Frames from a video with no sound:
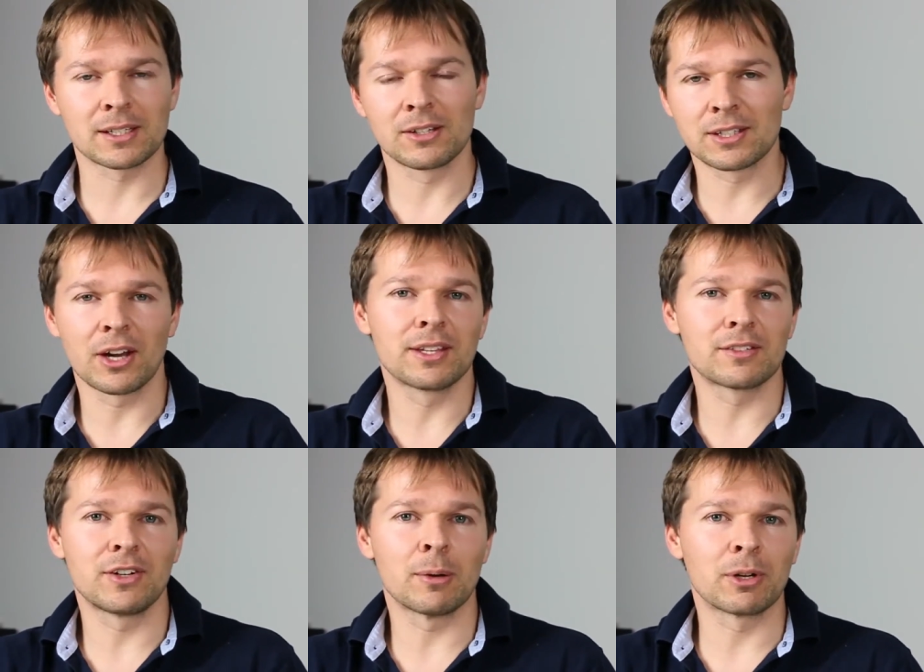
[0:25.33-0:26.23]
So inside
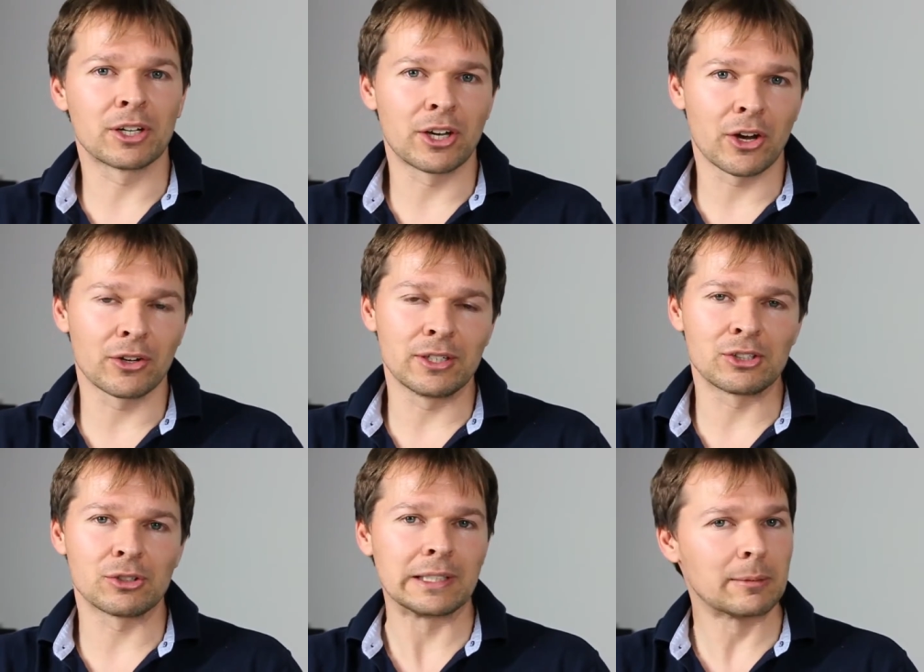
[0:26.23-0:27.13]
this video I'm going to go
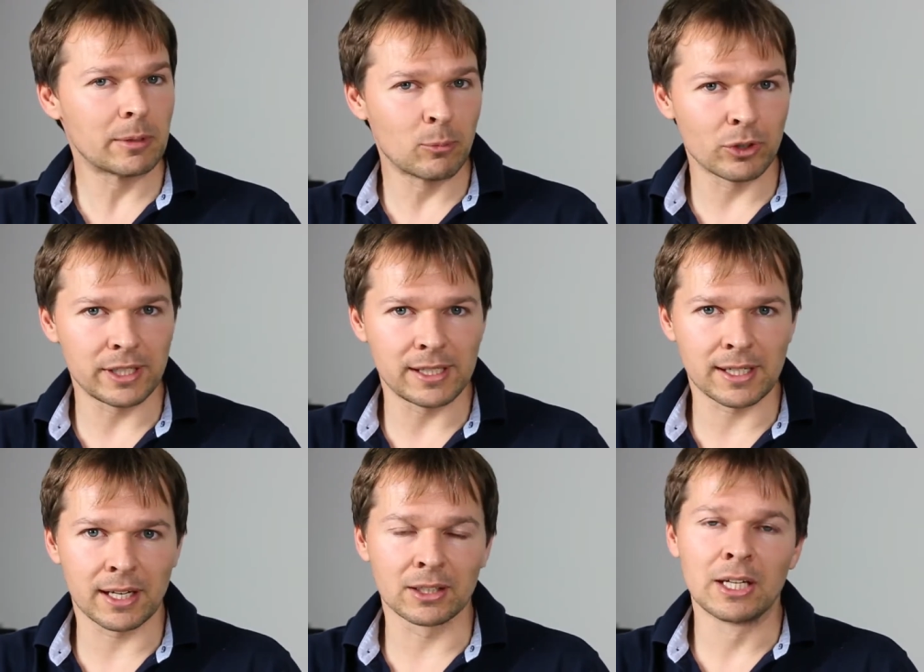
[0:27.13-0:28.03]
into a little bit more
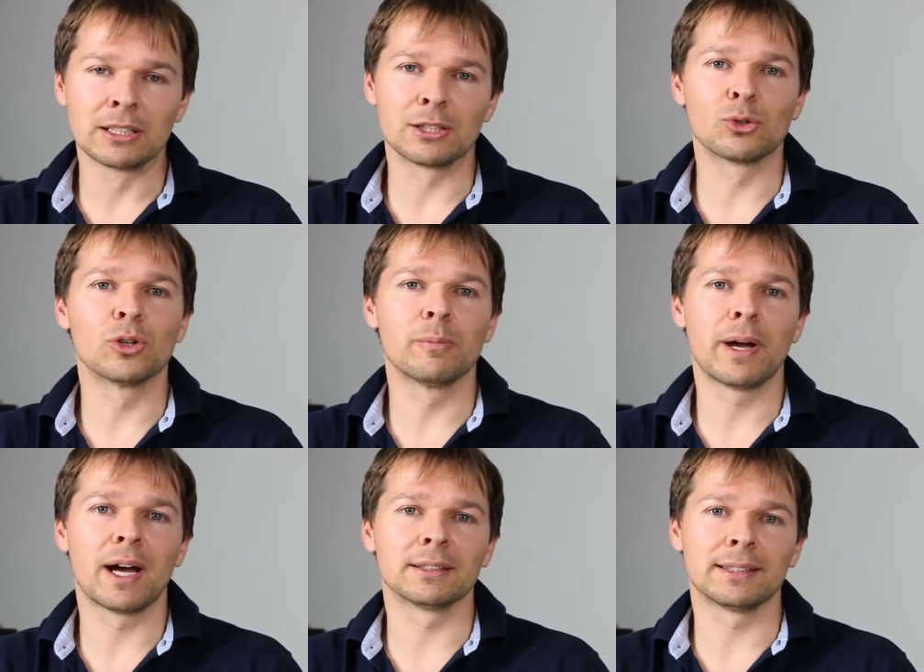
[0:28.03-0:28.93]
detail to talk
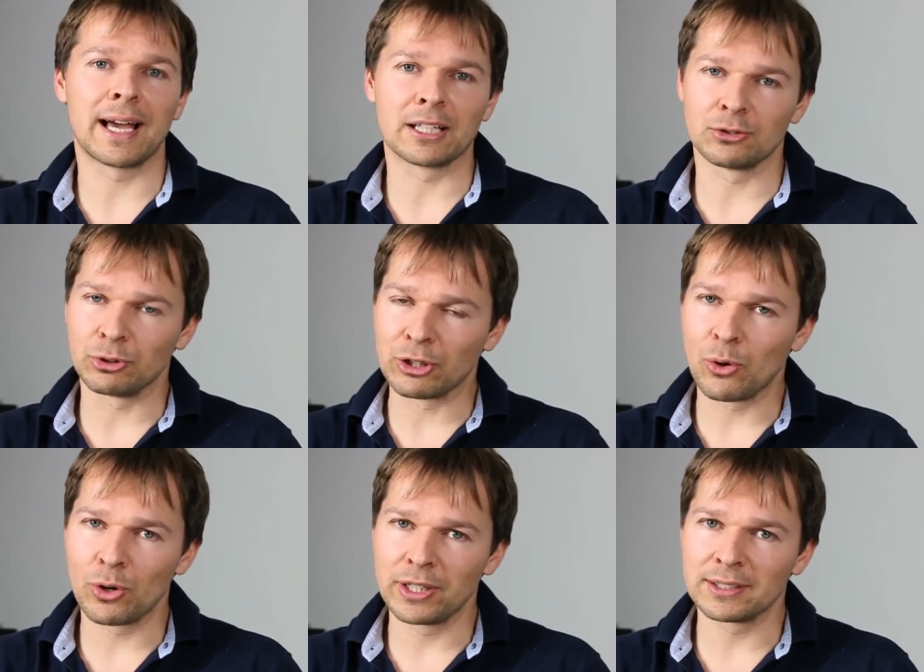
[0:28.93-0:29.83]
about how to
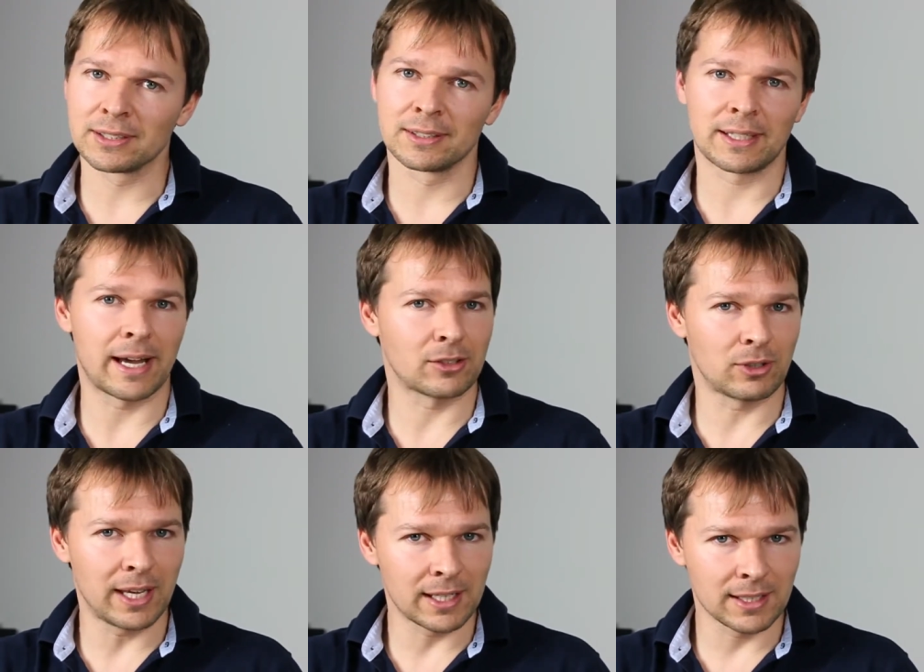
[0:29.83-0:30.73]
record it, how
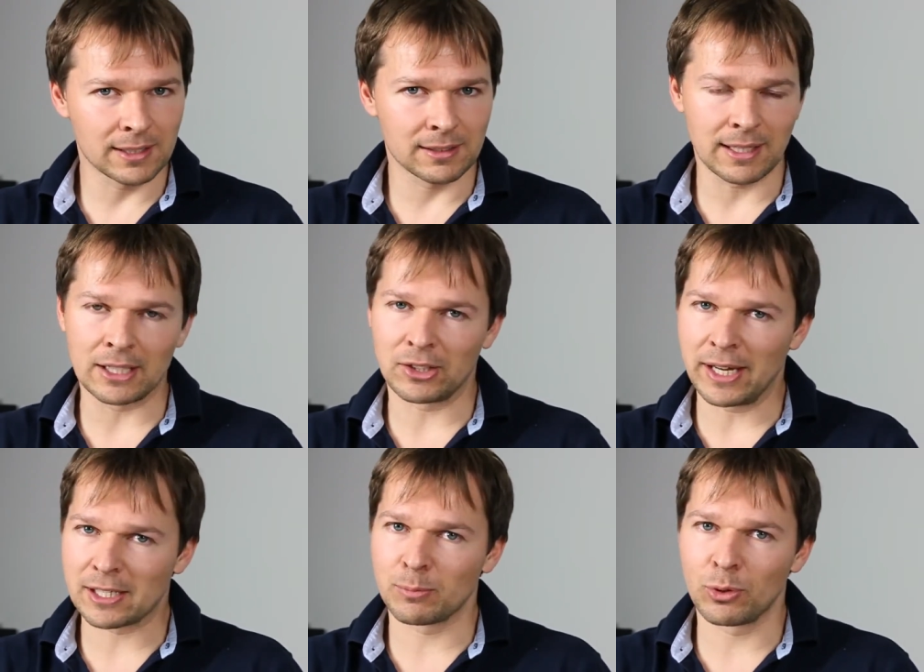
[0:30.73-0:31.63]
to edit it, how to
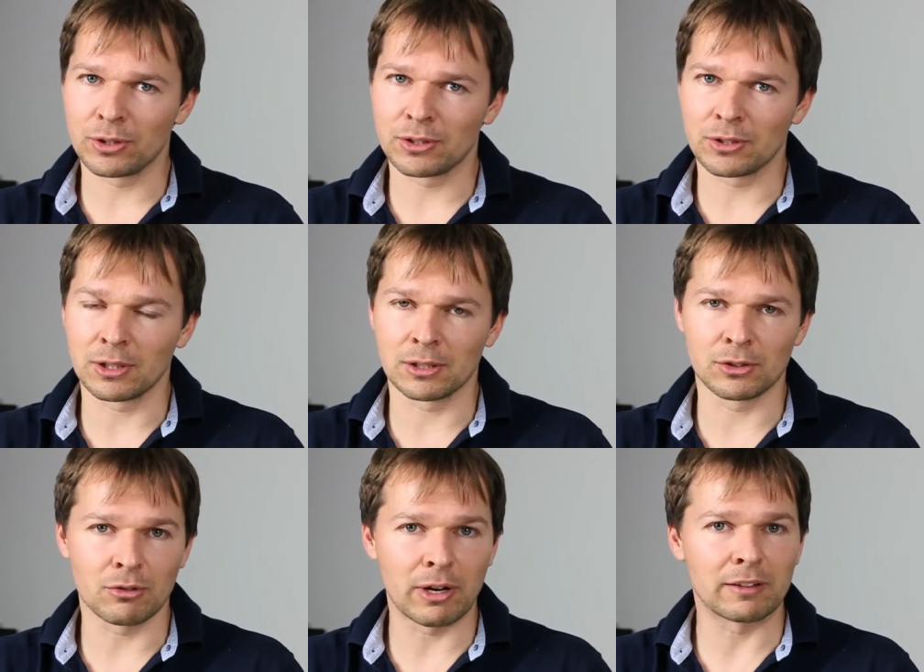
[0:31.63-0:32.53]
export it to, uh,
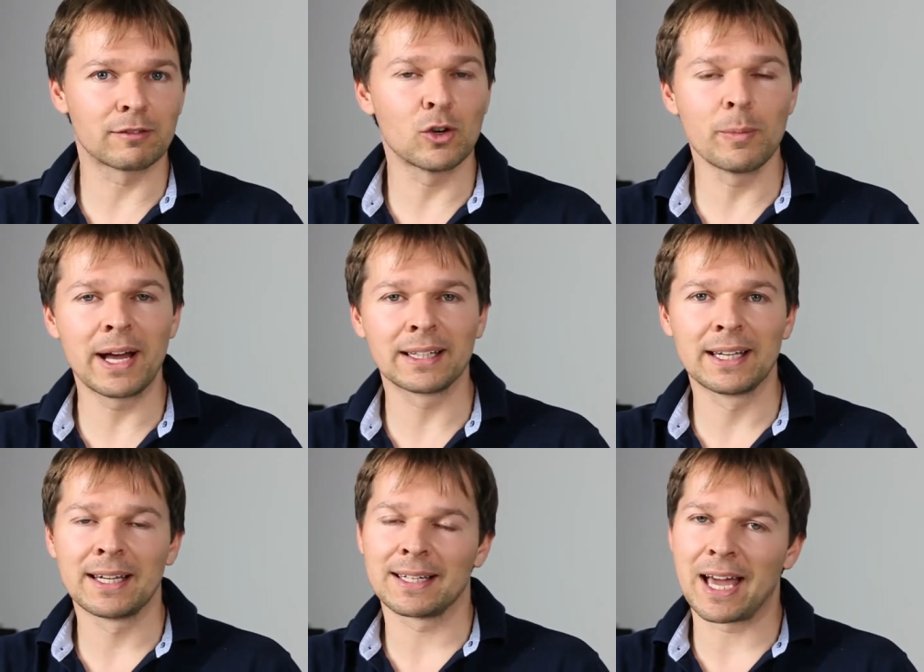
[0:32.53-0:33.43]
to the right format
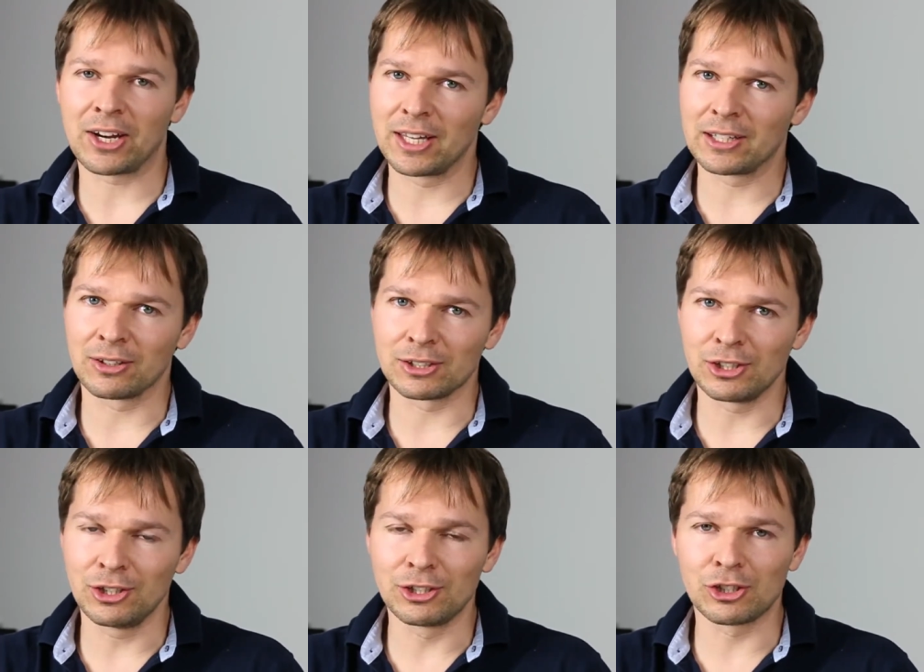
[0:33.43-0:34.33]
how to get it
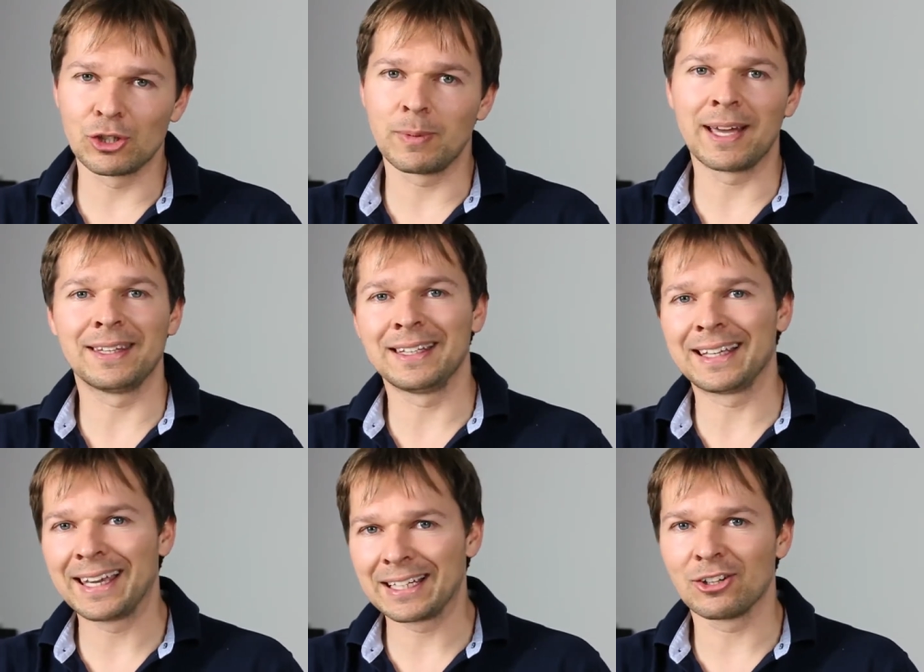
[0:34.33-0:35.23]
onto YouTube and
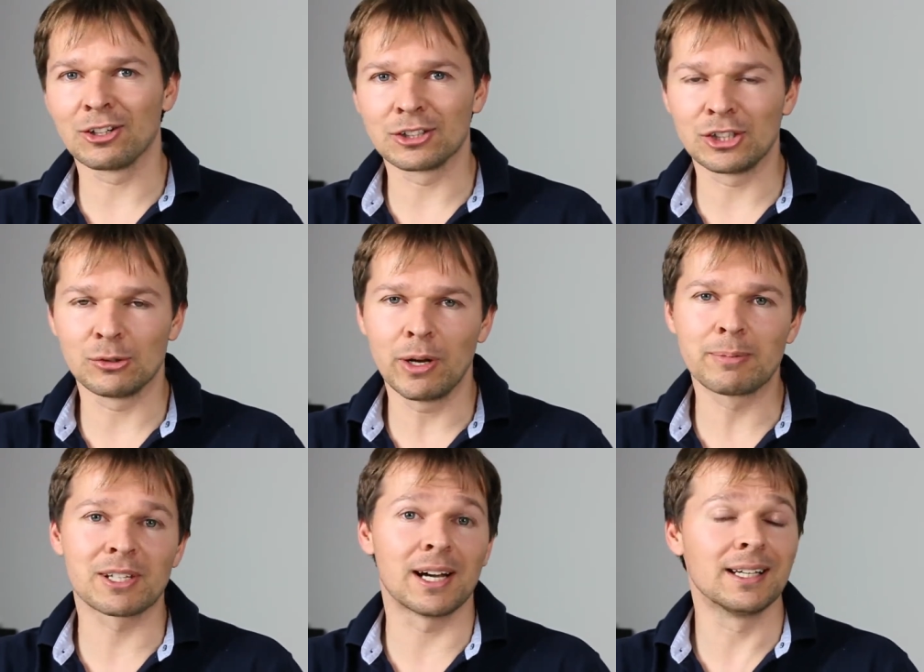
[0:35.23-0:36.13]
then get it onto your
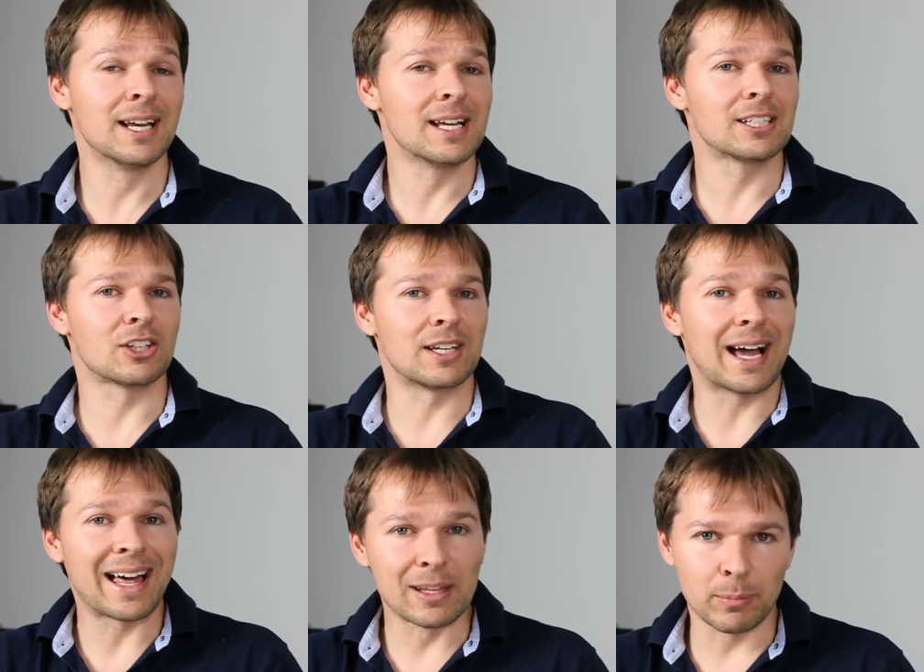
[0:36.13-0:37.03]
website so
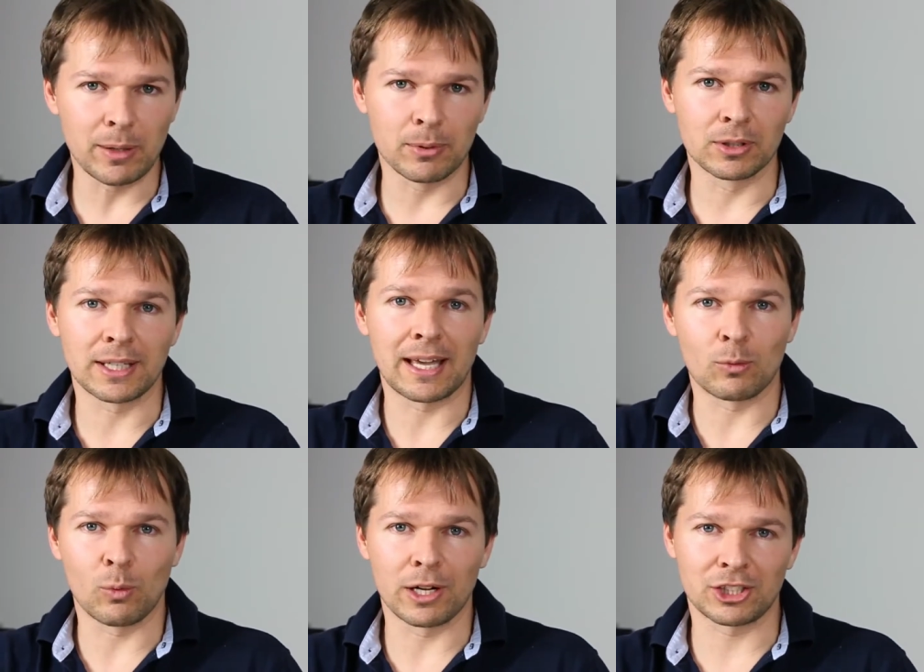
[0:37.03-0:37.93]
that other people
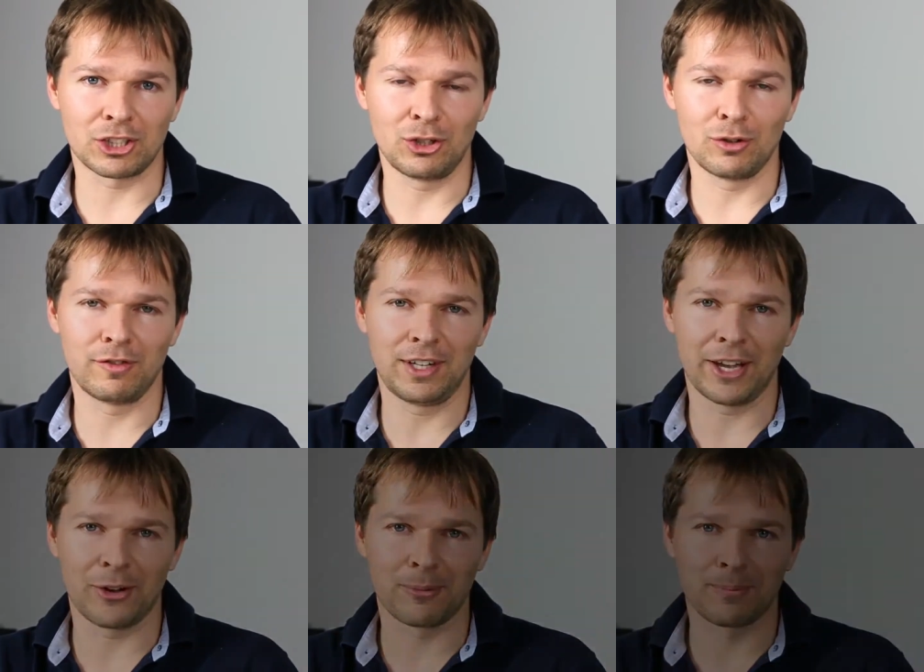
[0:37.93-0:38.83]
can watch your
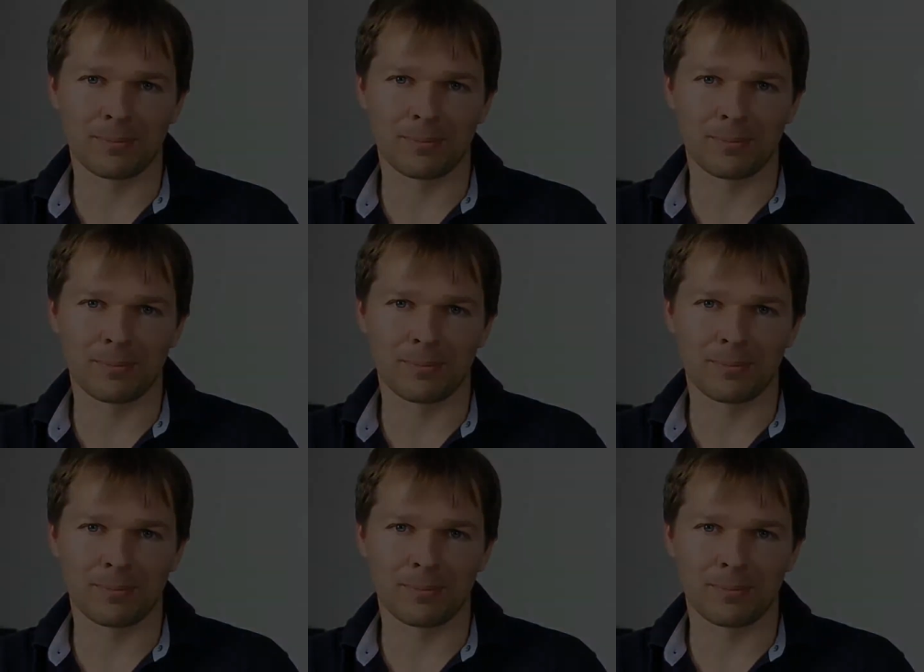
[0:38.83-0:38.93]
video.